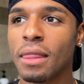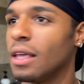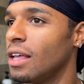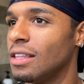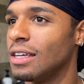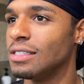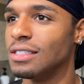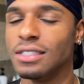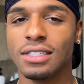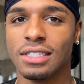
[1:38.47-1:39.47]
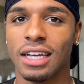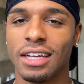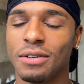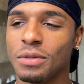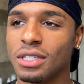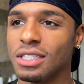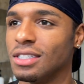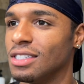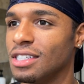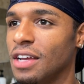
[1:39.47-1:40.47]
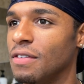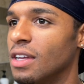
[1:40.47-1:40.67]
And then I end up just shaving it